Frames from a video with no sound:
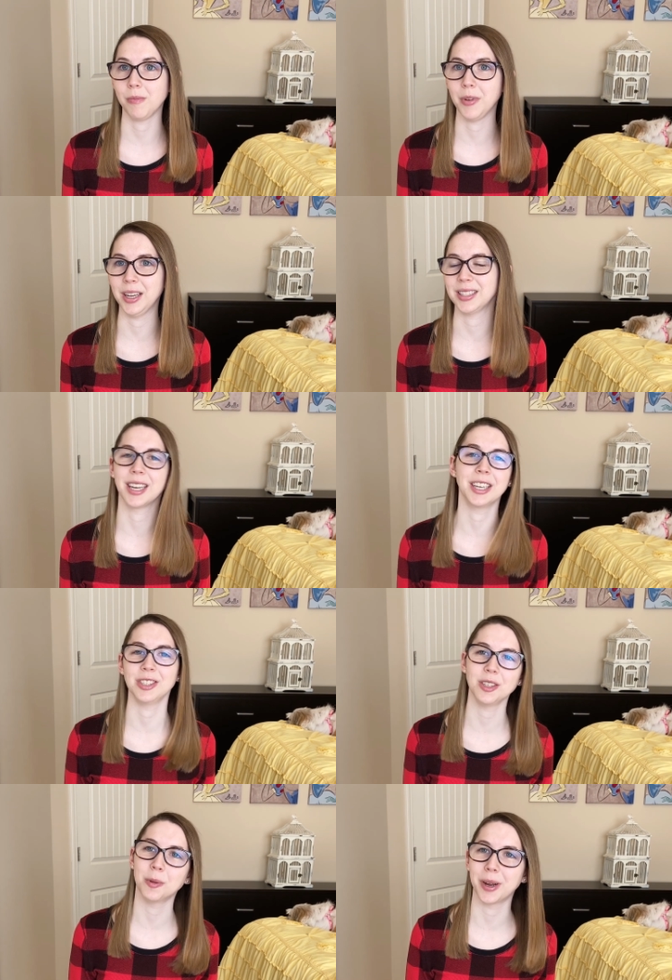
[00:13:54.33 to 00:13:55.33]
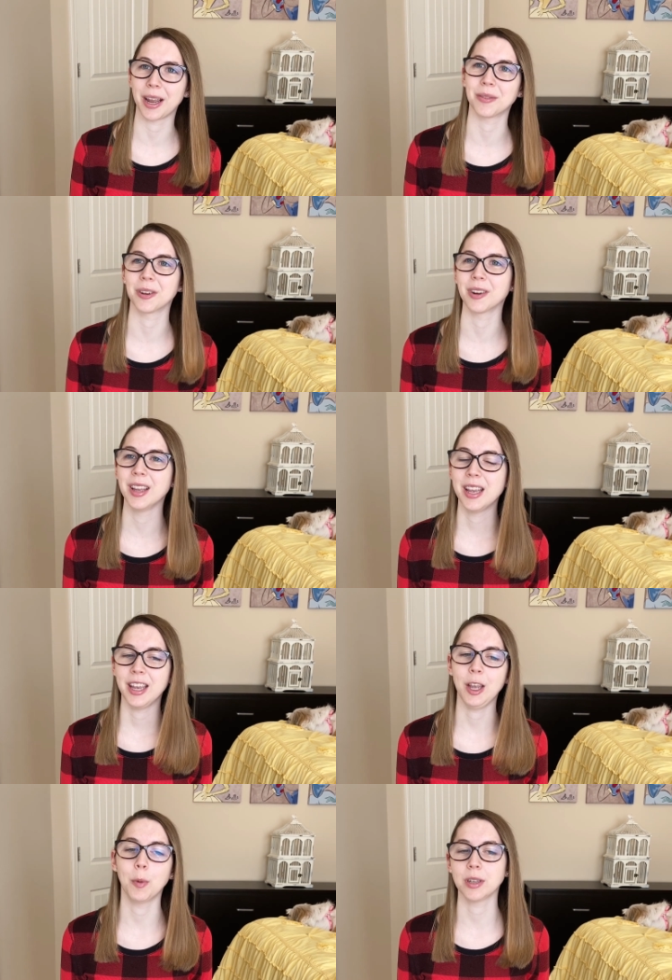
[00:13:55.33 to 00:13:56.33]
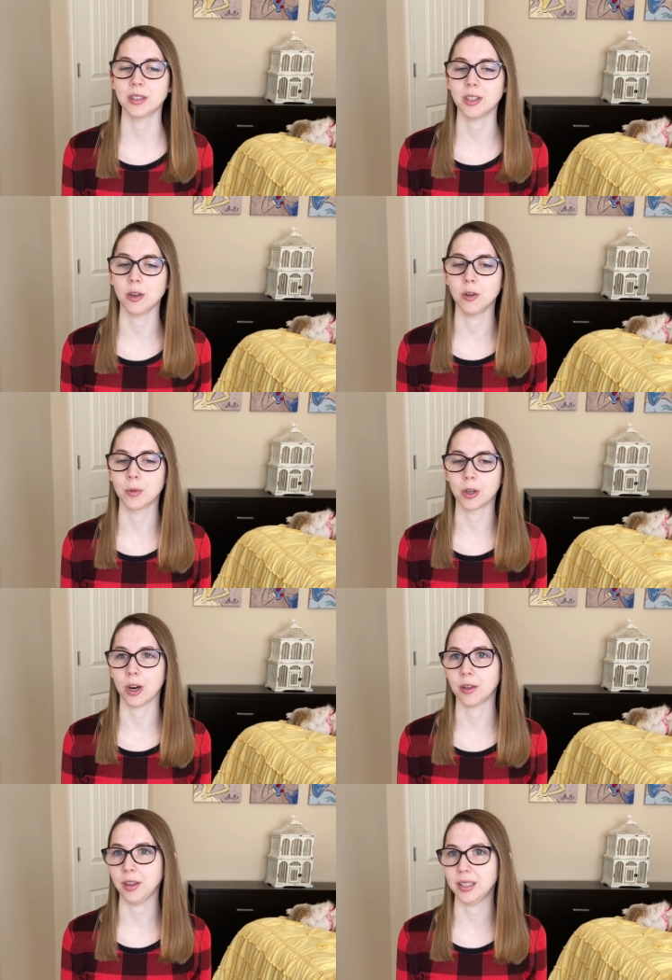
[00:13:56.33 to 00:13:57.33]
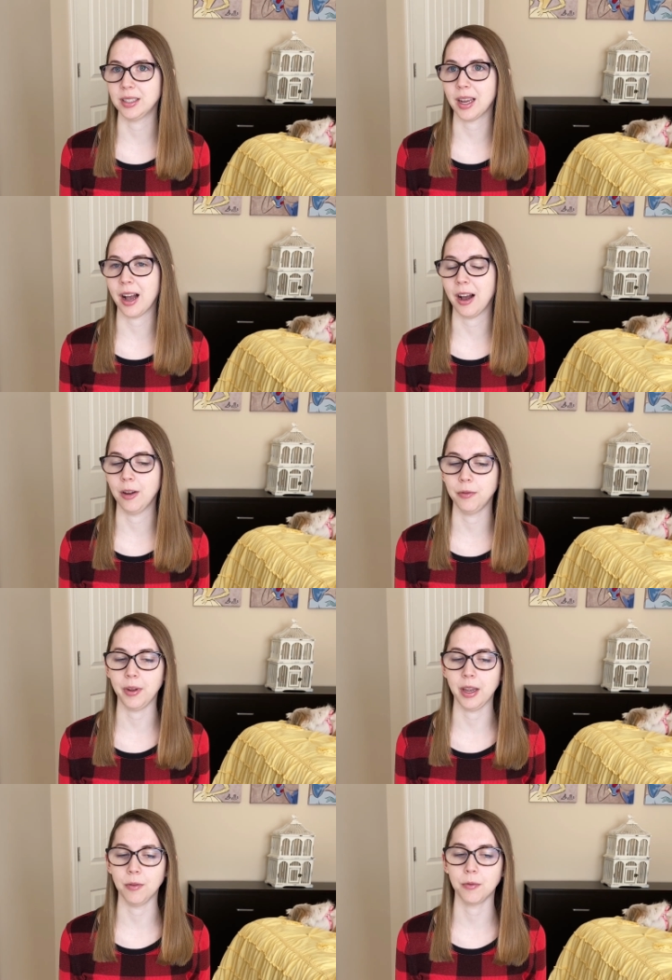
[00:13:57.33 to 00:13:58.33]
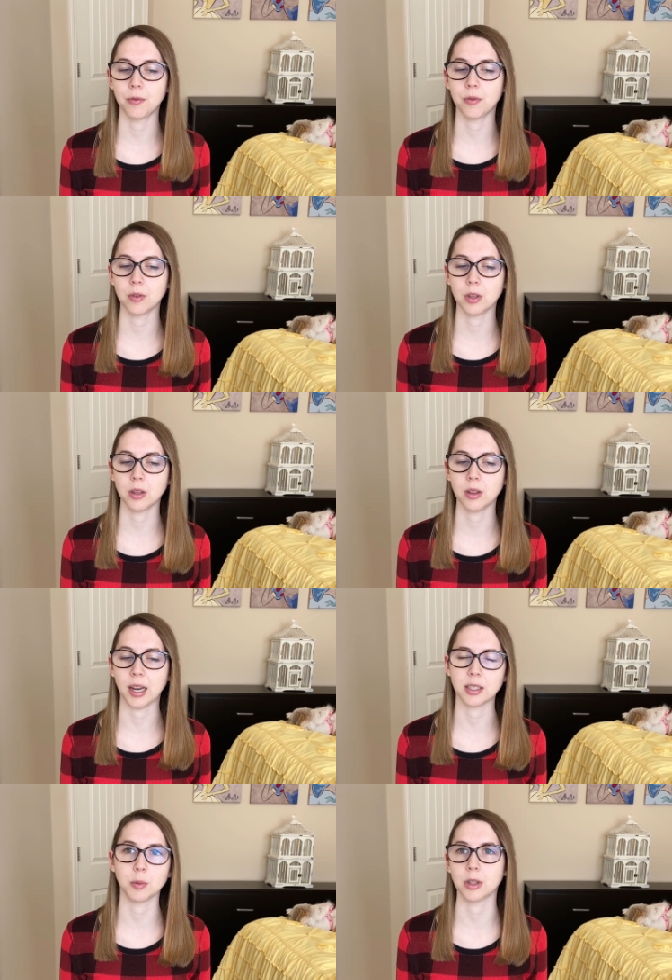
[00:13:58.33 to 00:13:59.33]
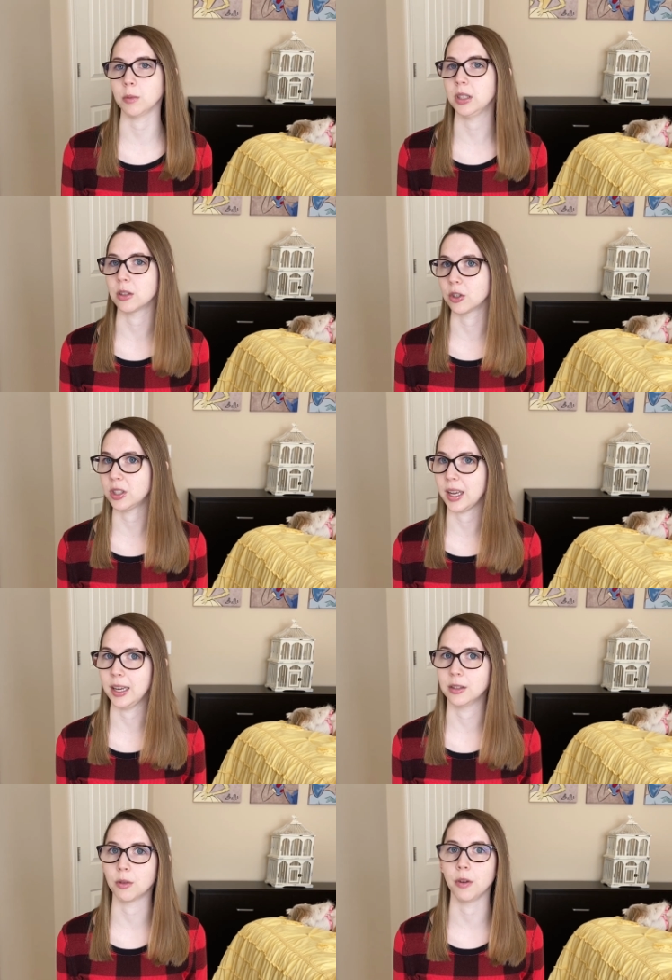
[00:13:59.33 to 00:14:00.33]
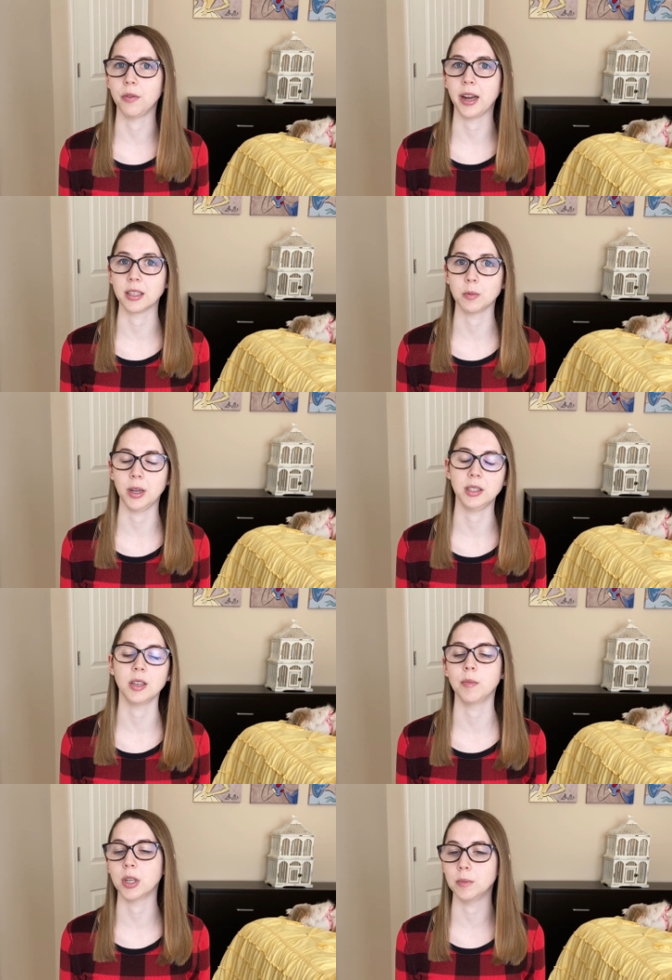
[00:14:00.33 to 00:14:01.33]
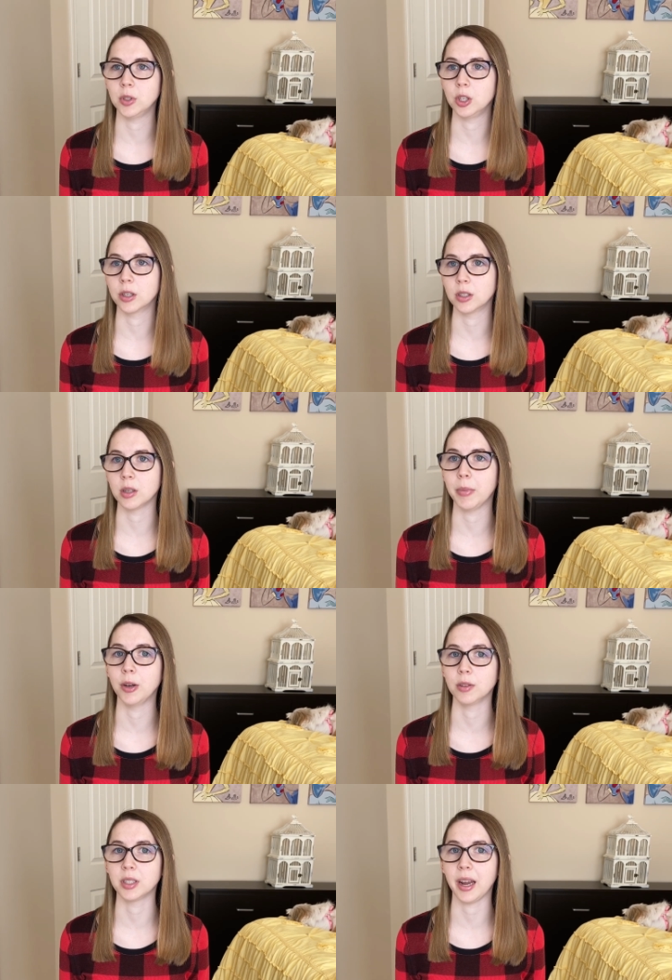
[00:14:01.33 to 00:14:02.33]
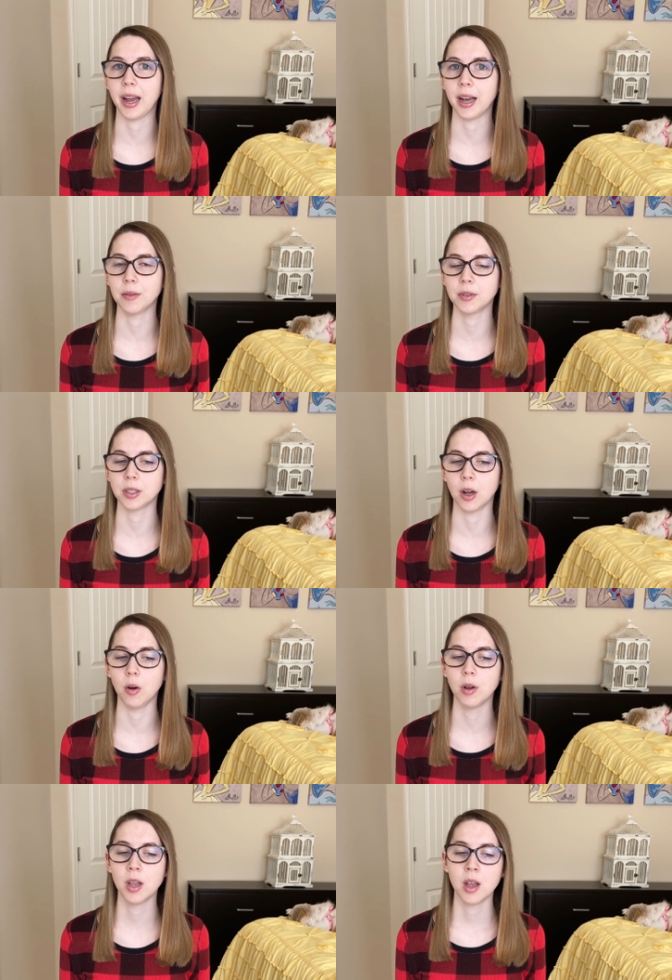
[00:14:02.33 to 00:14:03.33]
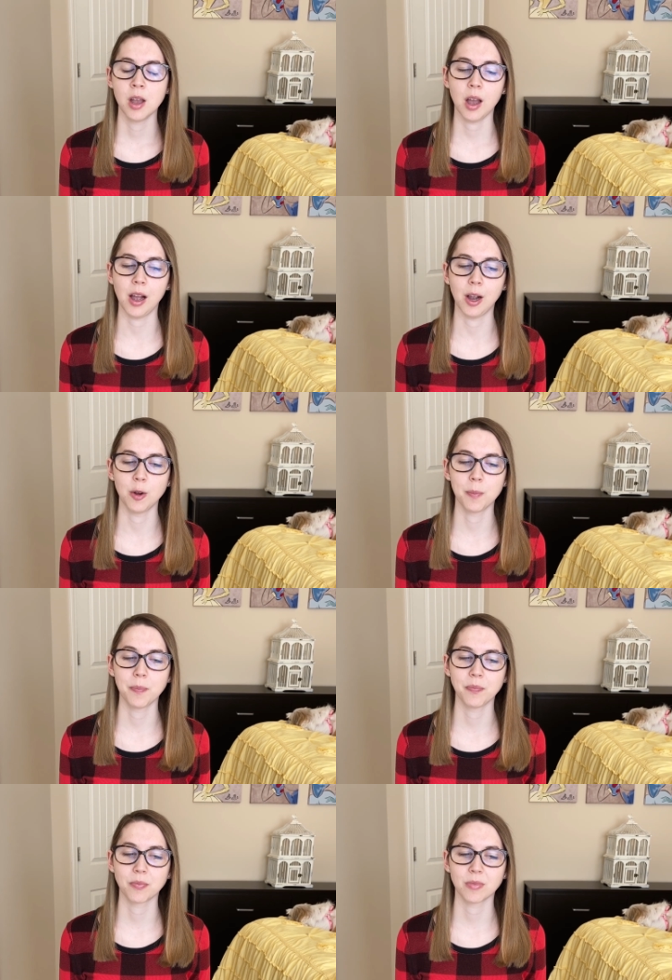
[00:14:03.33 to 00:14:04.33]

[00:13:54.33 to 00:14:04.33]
it's going to do whatever it wants to do regardless of if that's what the research says or if that's what symptoms you're supposed to have. So um,